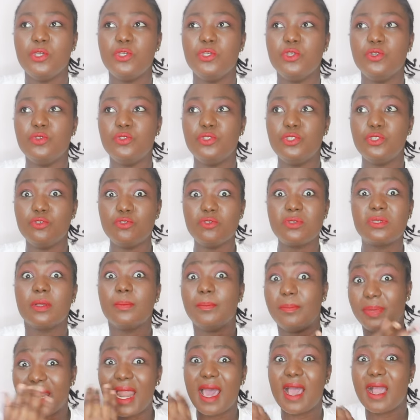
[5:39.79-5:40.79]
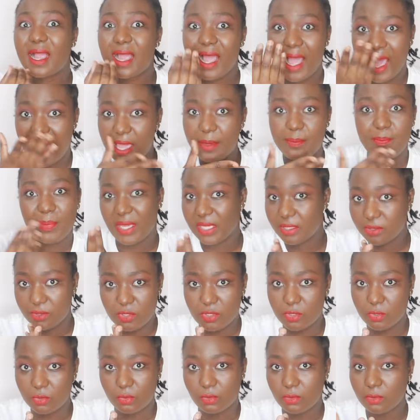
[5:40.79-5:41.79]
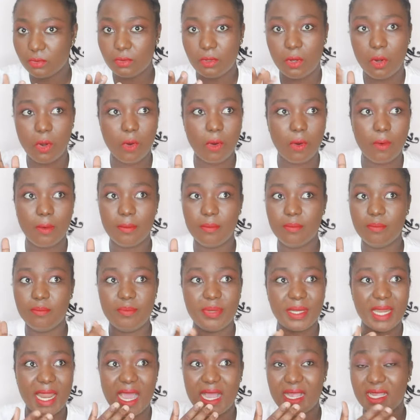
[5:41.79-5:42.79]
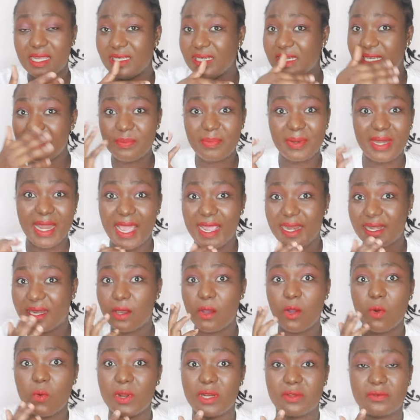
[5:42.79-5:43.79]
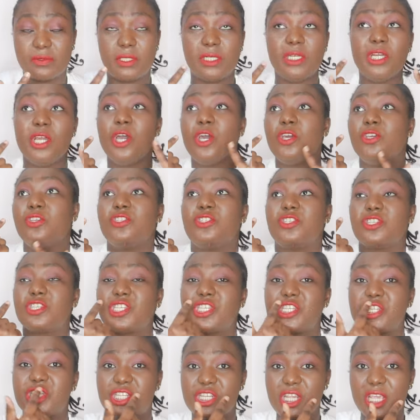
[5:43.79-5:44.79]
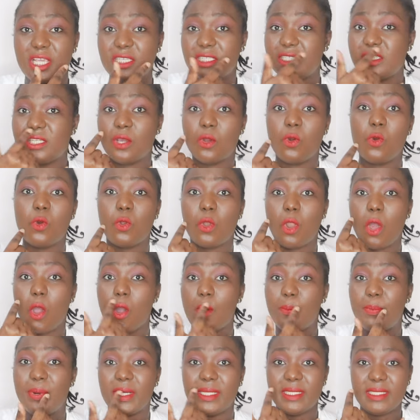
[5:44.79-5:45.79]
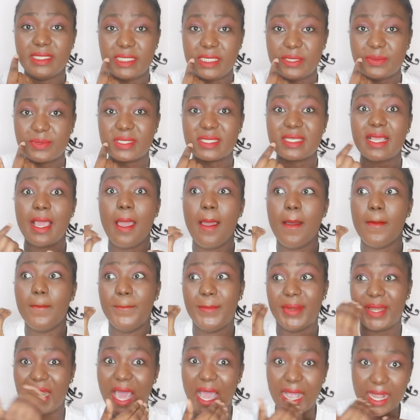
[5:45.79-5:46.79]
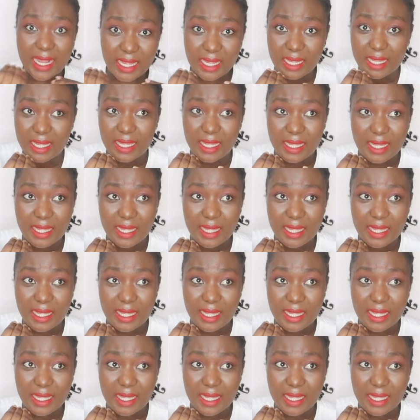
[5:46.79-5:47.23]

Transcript: You use black eye pencil or black lip liner or whatever. You just shade the whole upper lips black.